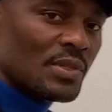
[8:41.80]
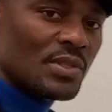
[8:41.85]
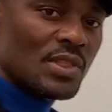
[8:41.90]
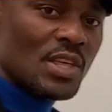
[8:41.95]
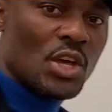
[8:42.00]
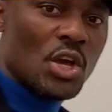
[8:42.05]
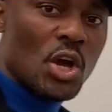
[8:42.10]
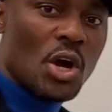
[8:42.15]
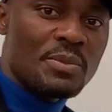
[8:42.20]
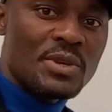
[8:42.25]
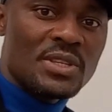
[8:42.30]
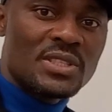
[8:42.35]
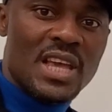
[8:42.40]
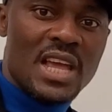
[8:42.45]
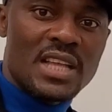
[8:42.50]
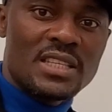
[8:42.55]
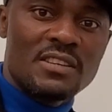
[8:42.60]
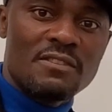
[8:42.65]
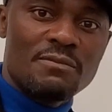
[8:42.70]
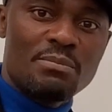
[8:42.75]
the
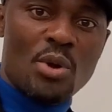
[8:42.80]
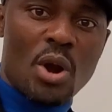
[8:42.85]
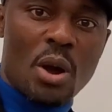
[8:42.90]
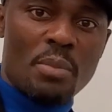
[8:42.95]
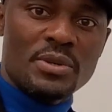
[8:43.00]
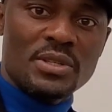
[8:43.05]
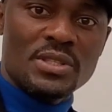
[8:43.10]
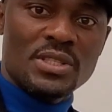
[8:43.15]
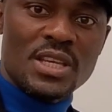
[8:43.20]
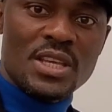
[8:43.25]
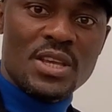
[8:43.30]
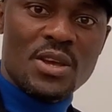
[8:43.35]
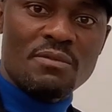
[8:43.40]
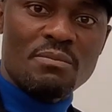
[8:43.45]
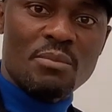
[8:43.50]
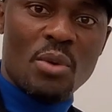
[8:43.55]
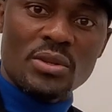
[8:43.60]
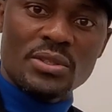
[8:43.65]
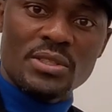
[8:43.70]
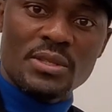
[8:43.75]
commutative property of
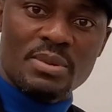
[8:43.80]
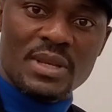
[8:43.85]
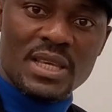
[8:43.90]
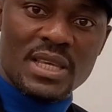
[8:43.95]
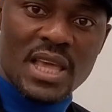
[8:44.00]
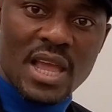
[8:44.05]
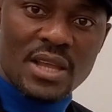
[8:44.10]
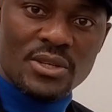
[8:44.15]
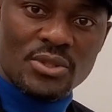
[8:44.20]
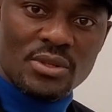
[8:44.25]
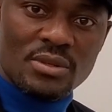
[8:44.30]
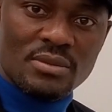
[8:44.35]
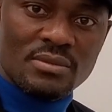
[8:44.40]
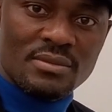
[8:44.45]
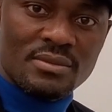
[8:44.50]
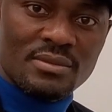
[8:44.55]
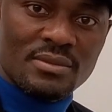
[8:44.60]
multiplication.